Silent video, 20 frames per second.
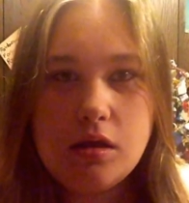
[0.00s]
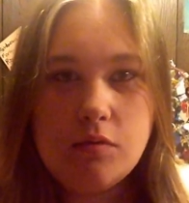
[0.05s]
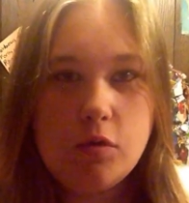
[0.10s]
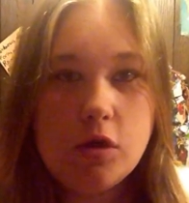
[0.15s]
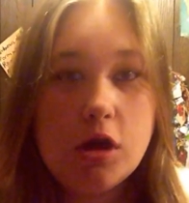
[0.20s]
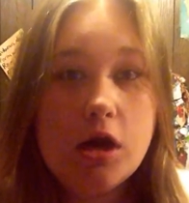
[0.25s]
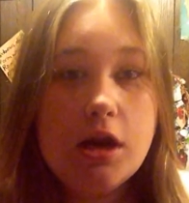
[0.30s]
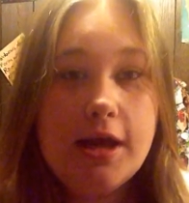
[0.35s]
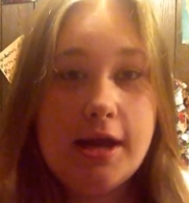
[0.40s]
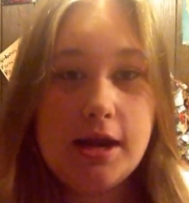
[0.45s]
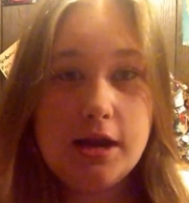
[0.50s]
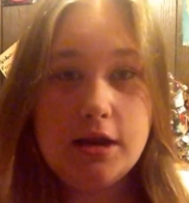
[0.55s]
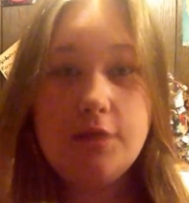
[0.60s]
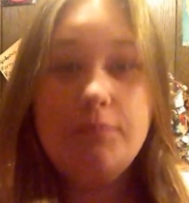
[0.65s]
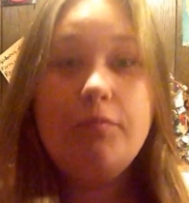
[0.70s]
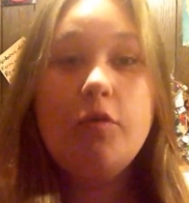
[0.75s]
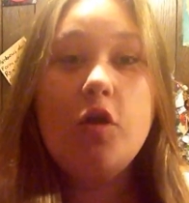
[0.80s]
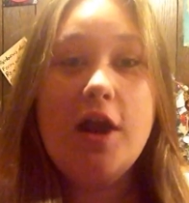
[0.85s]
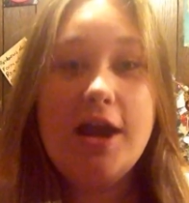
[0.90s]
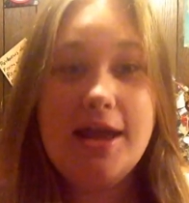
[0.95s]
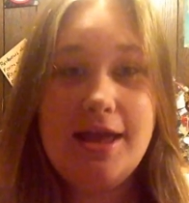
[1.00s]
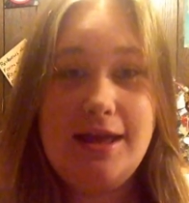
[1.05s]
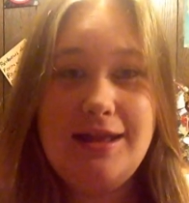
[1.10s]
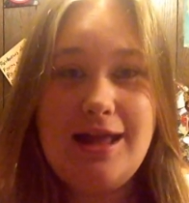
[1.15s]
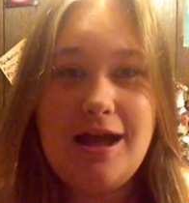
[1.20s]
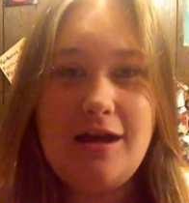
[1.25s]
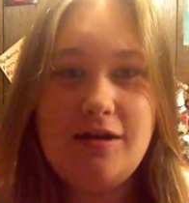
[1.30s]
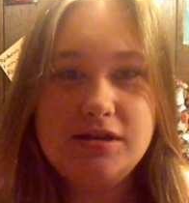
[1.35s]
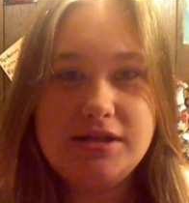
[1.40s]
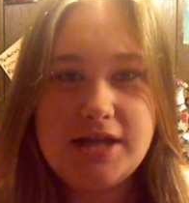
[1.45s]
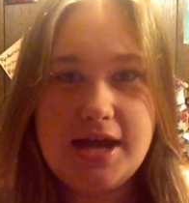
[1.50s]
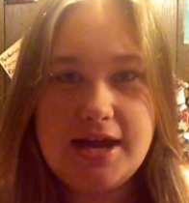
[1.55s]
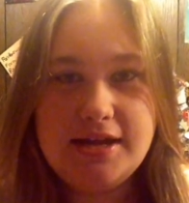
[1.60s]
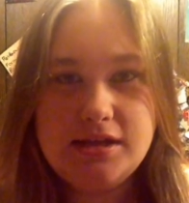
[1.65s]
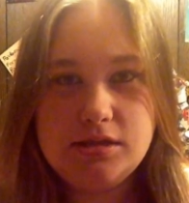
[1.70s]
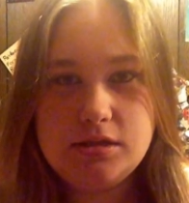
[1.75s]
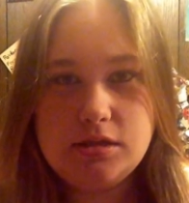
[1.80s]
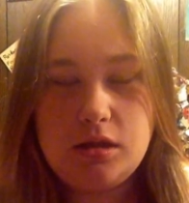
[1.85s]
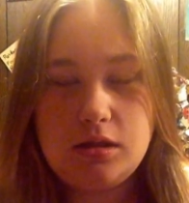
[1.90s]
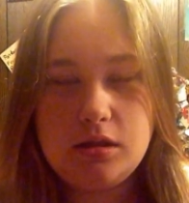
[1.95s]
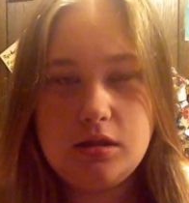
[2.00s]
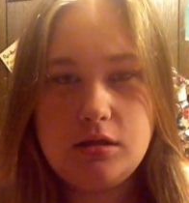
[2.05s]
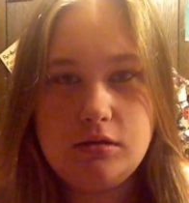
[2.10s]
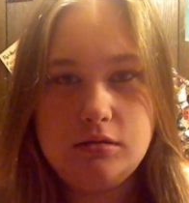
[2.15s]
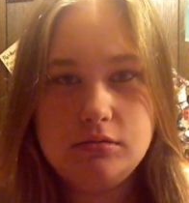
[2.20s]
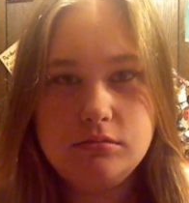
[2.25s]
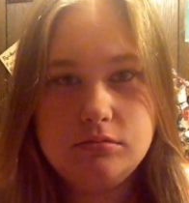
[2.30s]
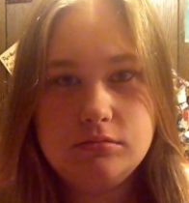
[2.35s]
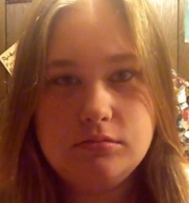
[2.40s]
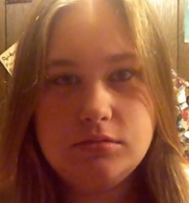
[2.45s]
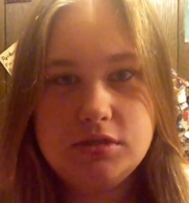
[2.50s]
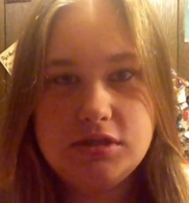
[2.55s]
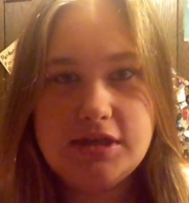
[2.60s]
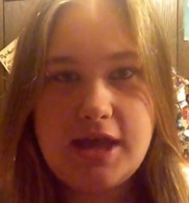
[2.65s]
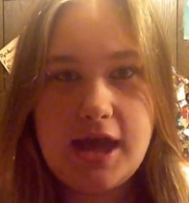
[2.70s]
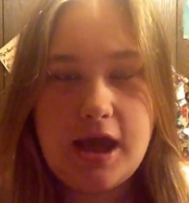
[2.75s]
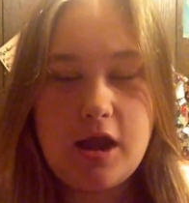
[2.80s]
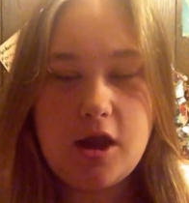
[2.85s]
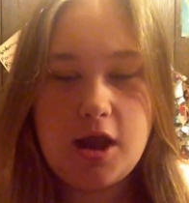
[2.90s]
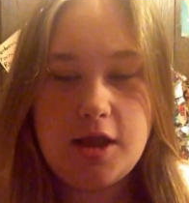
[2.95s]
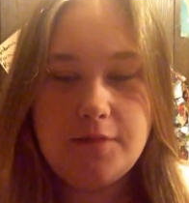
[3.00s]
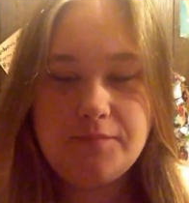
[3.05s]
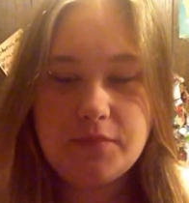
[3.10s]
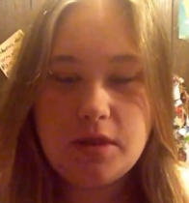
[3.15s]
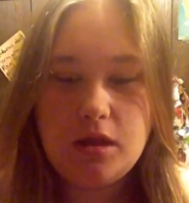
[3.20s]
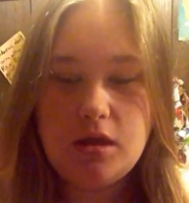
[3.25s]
We're gonna get into pranking now because that is a little scary.